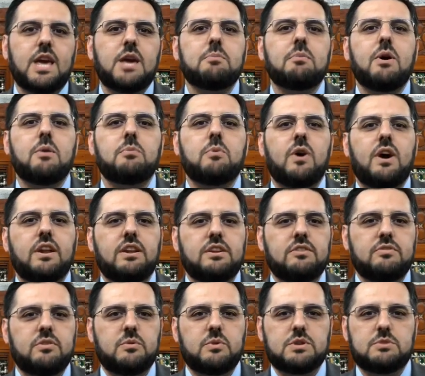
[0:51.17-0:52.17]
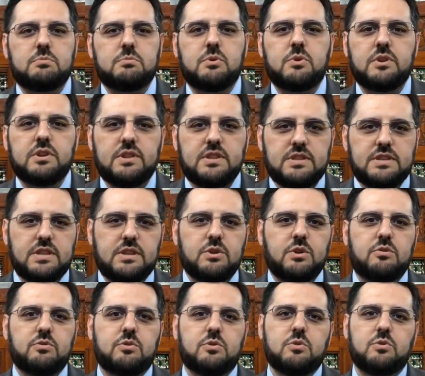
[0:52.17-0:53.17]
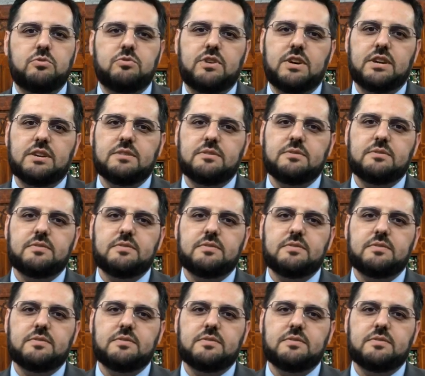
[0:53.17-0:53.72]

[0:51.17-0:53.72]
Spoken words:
Imam Abu Hanifa was born in the city of Kufa